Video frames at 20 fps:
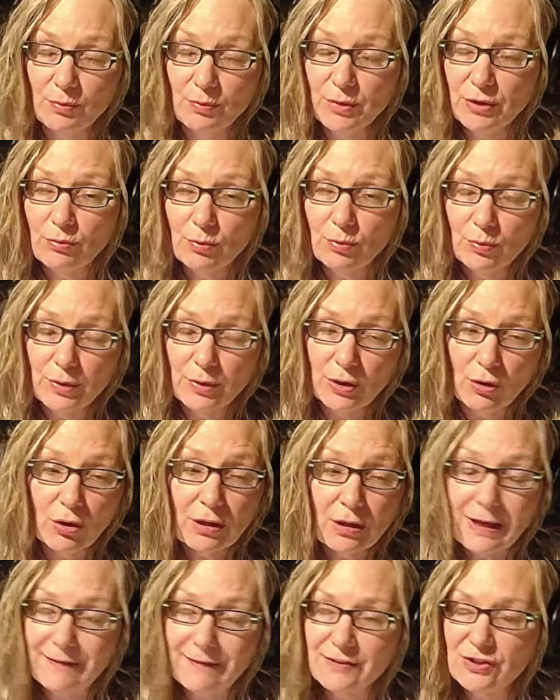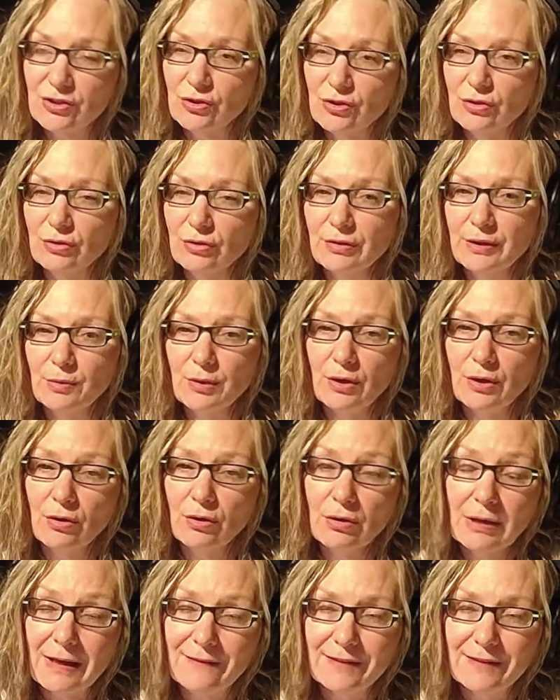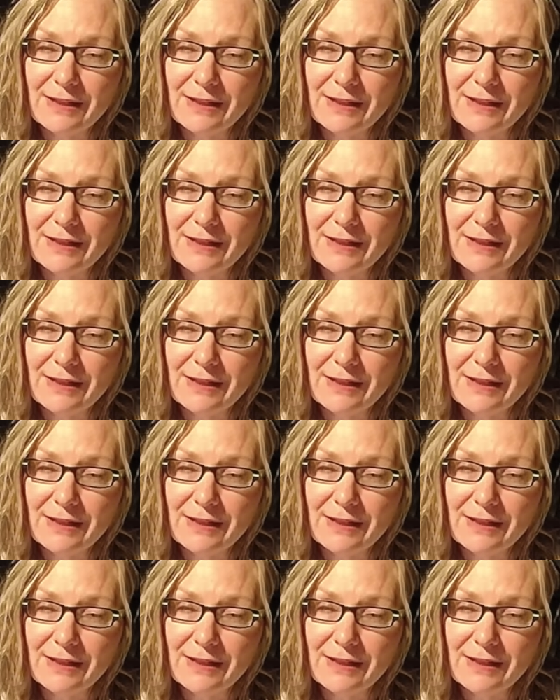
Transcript: We all have a story. We all have